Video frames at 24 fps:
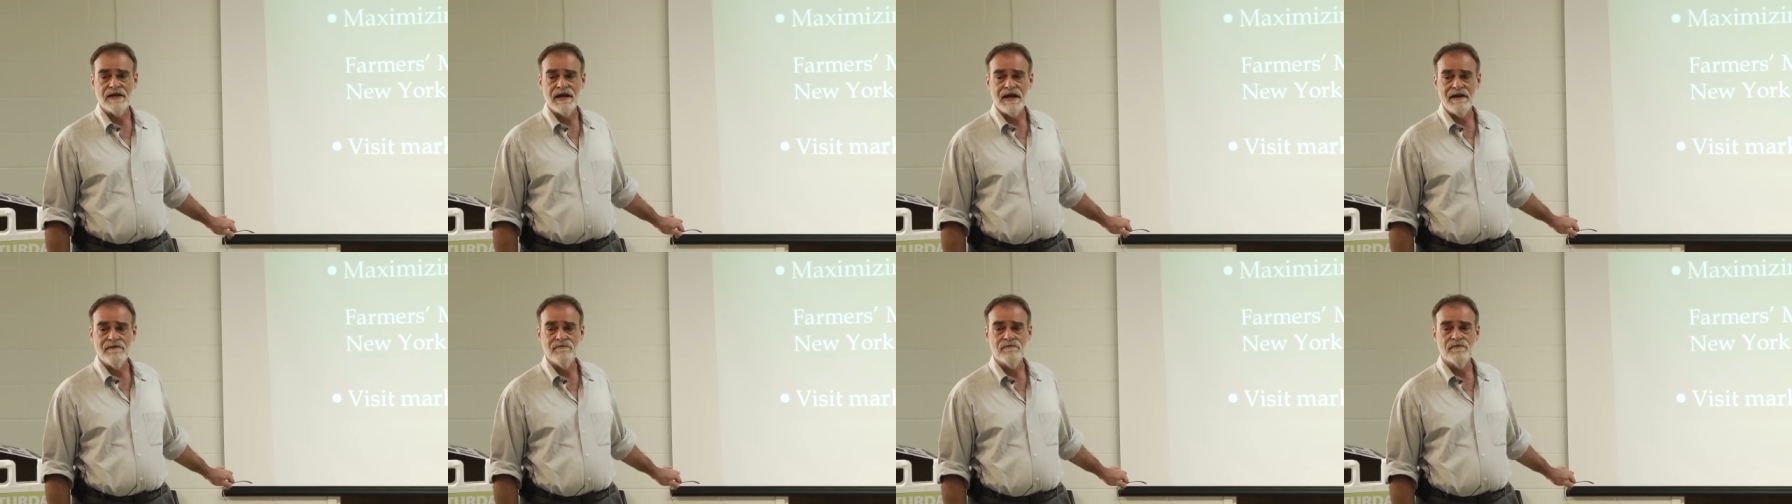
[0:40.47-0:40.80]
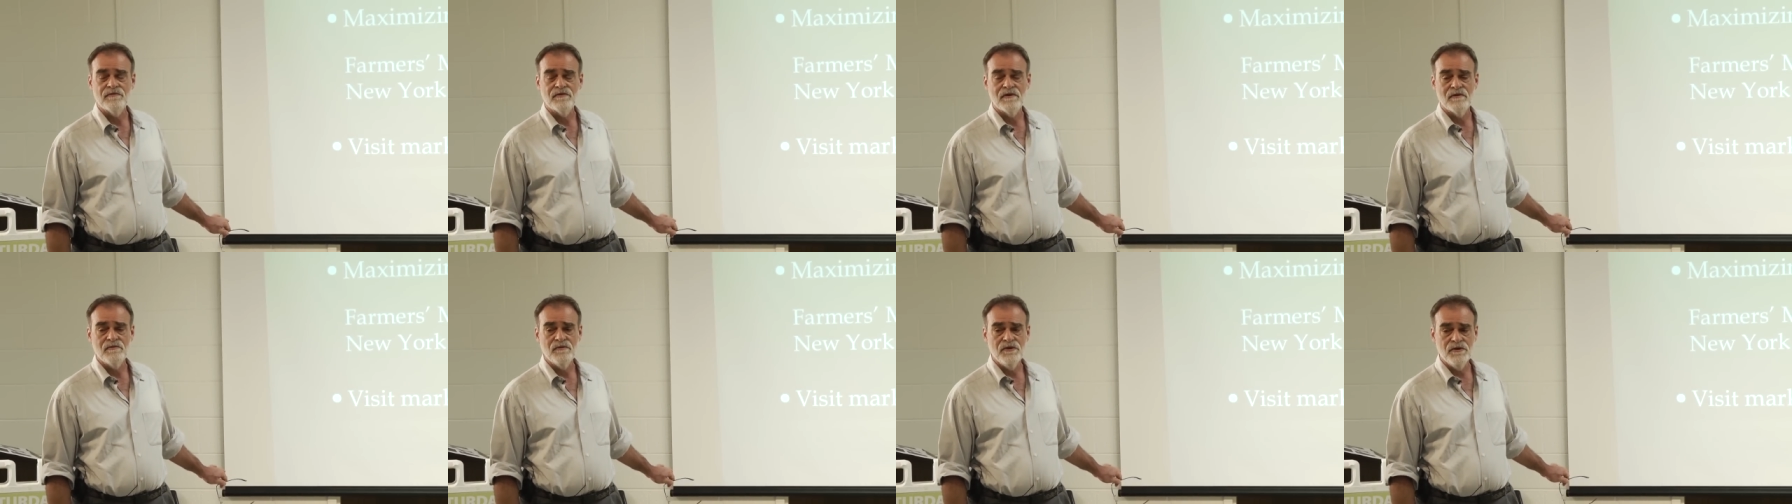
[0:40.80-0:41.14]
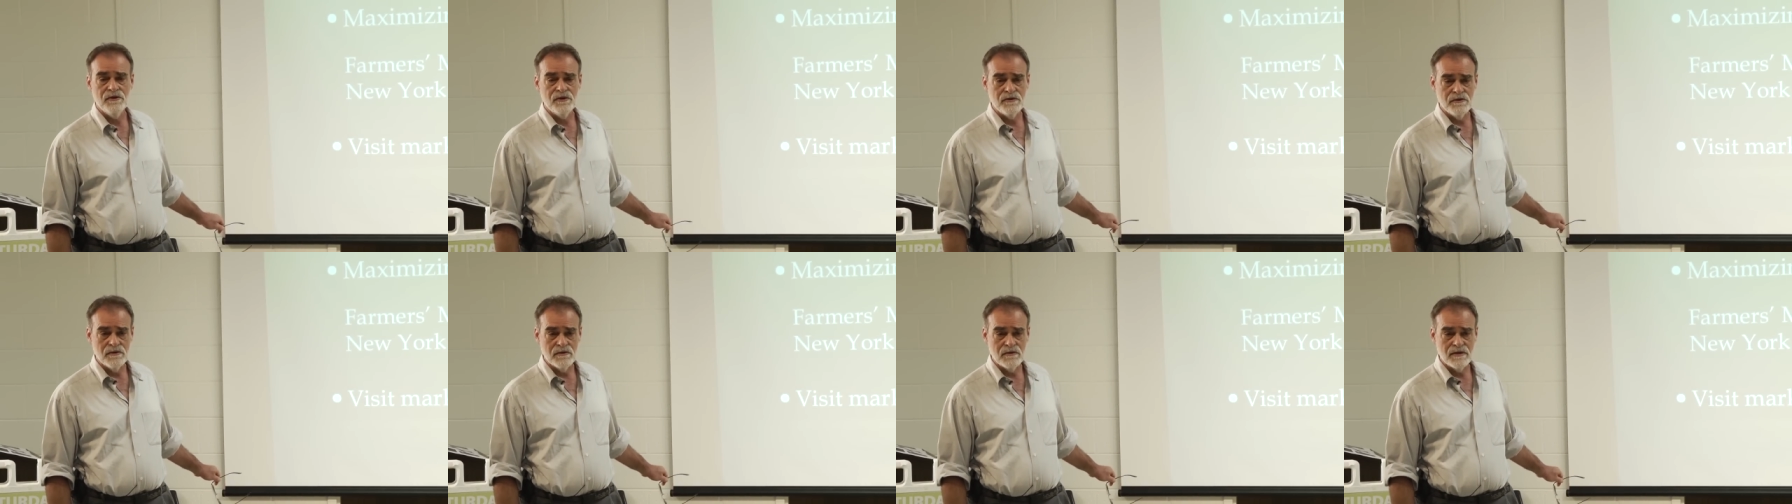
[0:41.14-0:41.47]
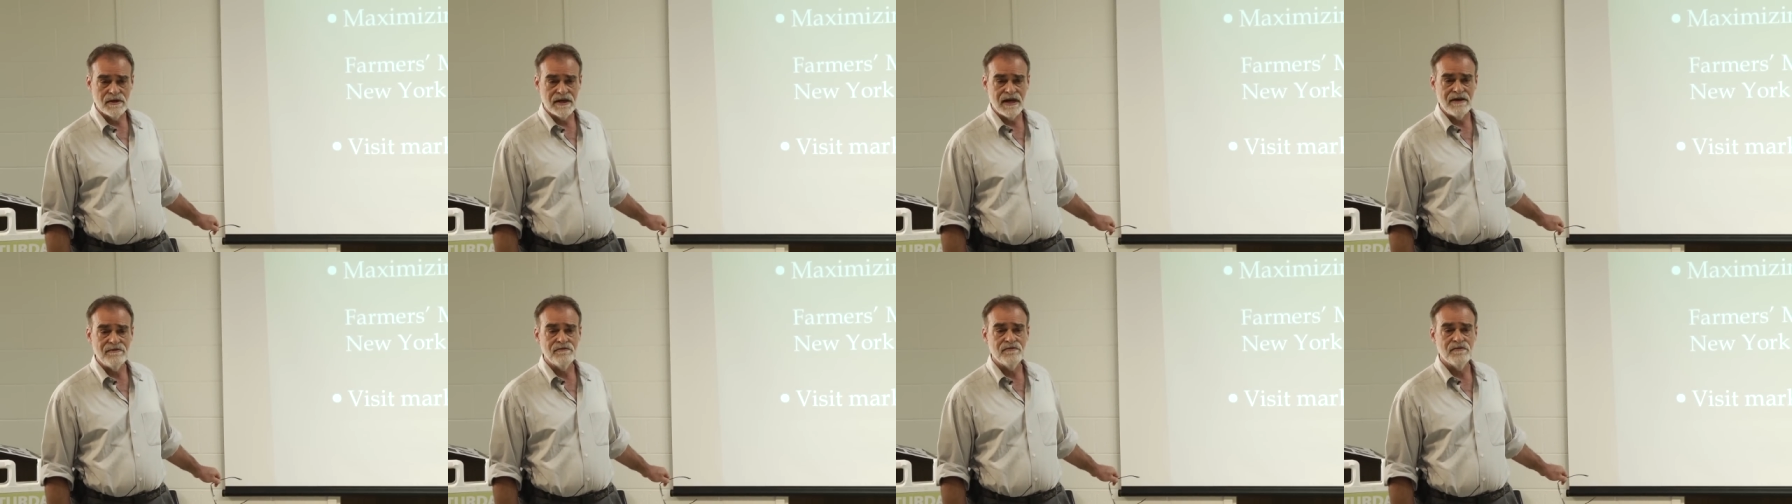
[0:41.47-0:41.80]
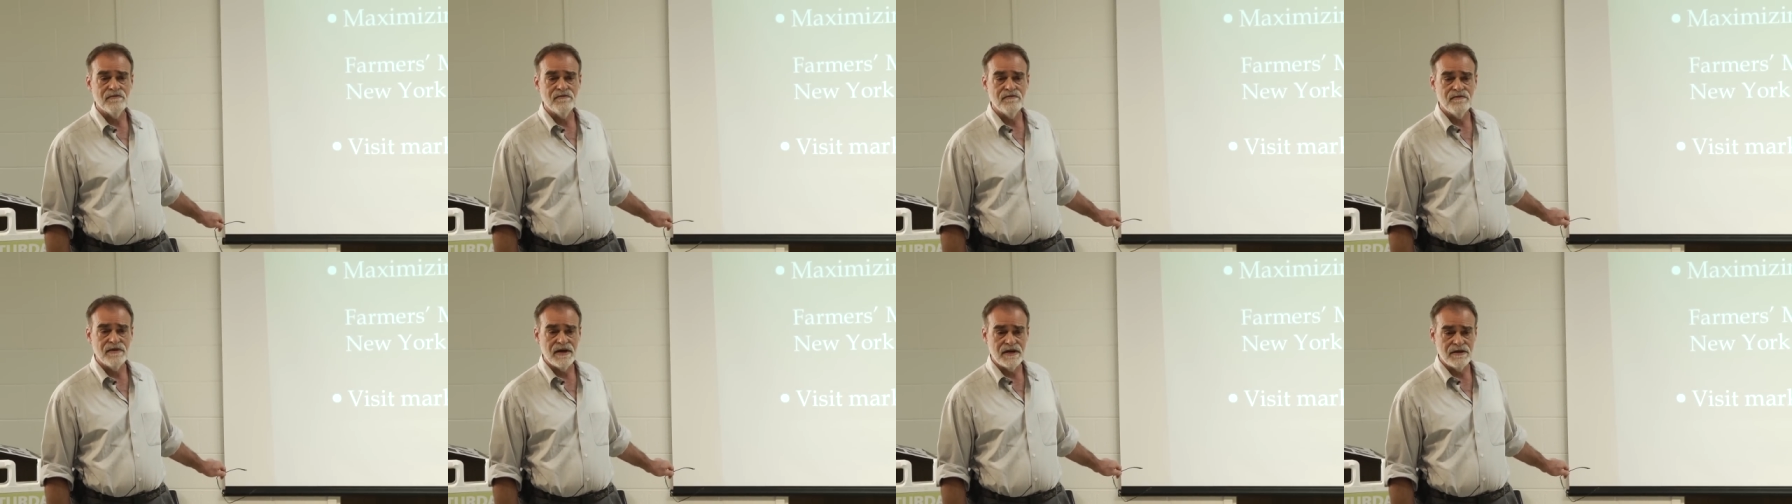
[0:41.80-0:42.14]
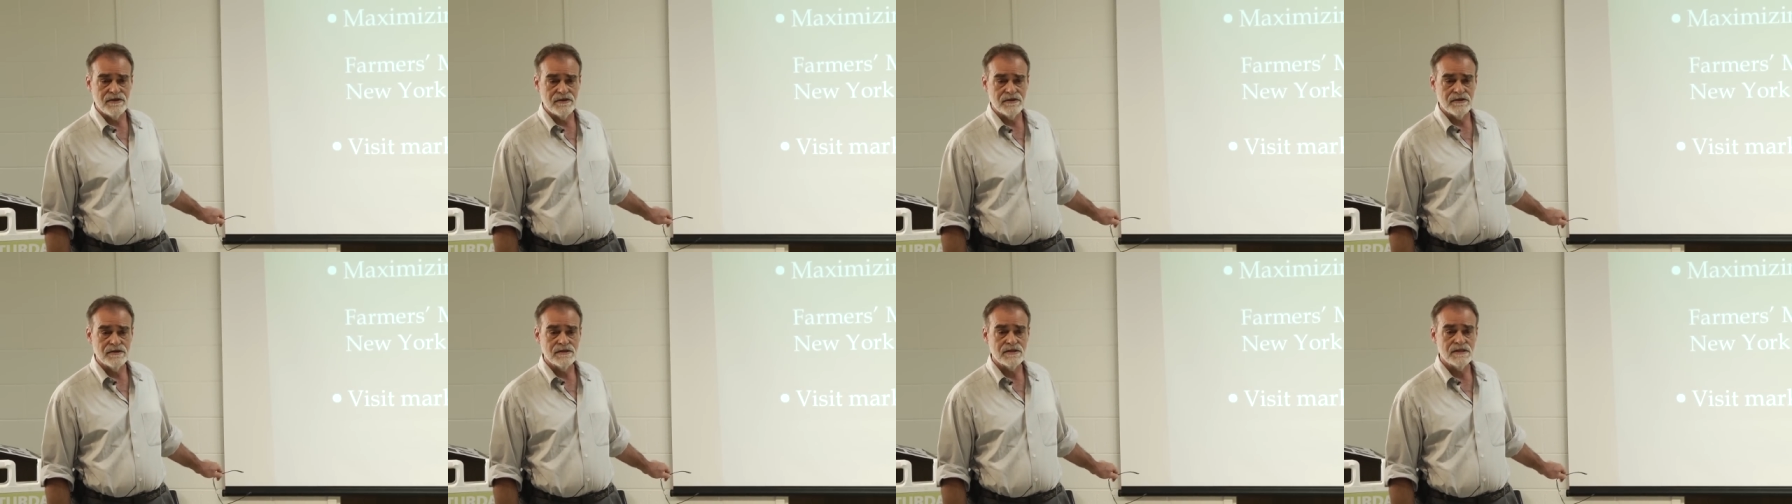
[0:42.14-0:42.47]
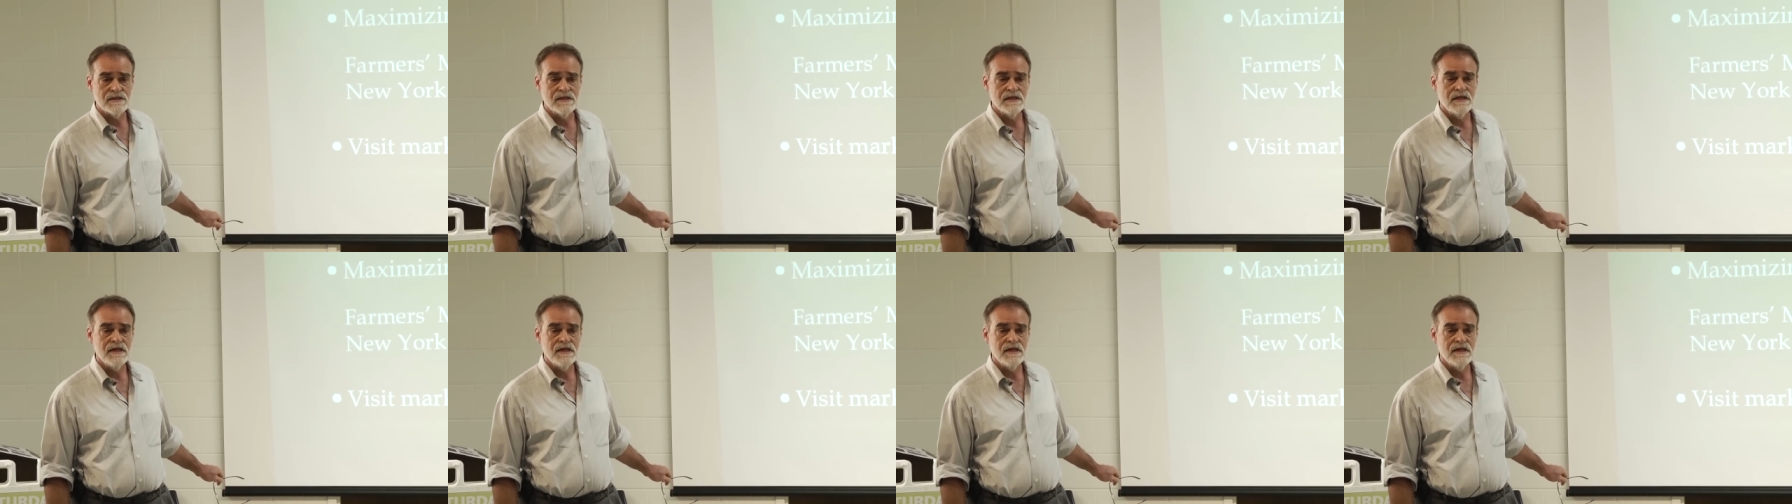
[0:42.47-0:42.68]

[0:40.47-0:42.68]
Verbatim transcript: came from you, came from vendors,